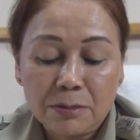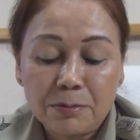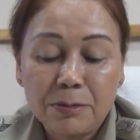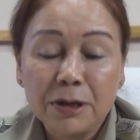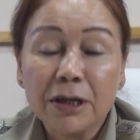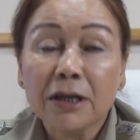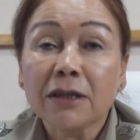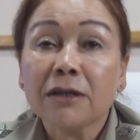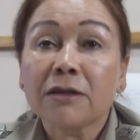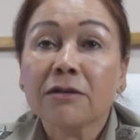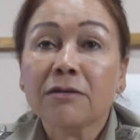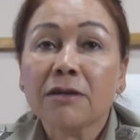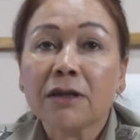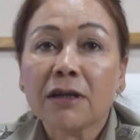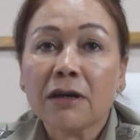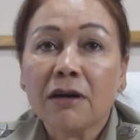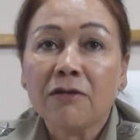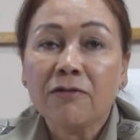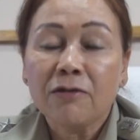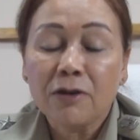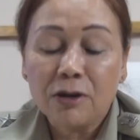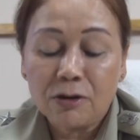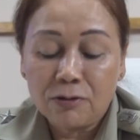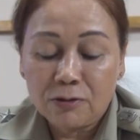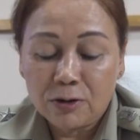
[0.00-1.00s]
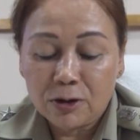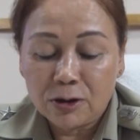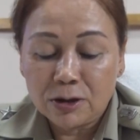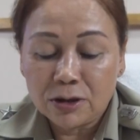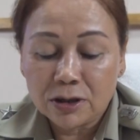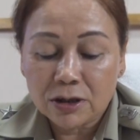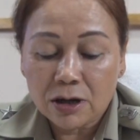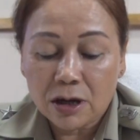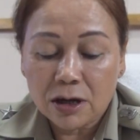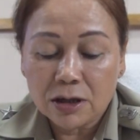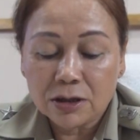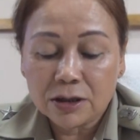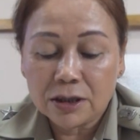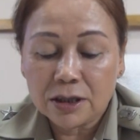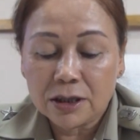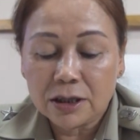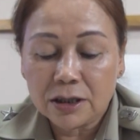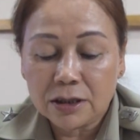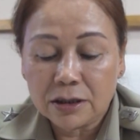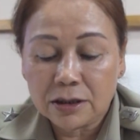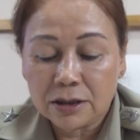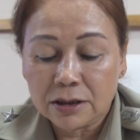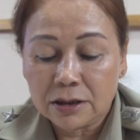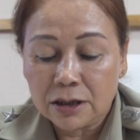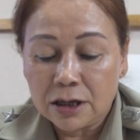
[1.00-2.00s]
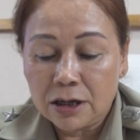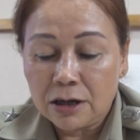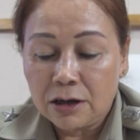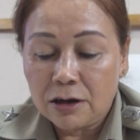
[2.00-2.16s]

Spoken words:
biggest recovery for East Khas Hills